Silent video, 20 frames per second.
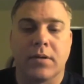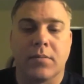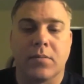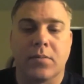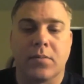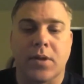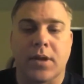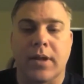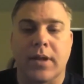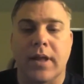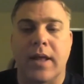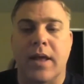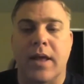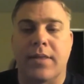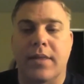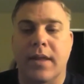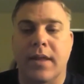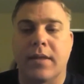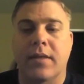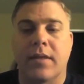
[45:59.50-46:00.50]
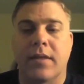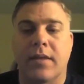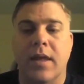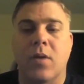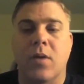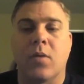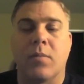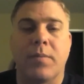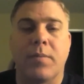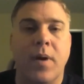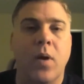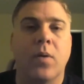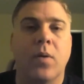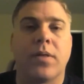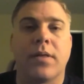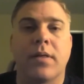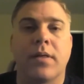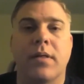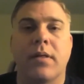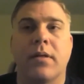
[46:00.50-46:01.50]
But I think that they were
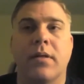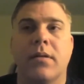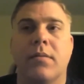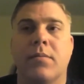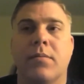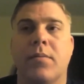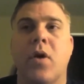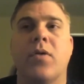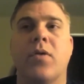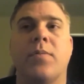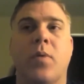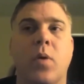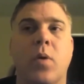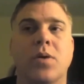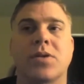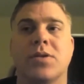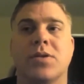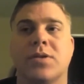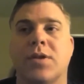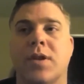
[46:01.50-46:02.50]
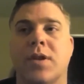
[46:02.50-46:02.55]
both portions of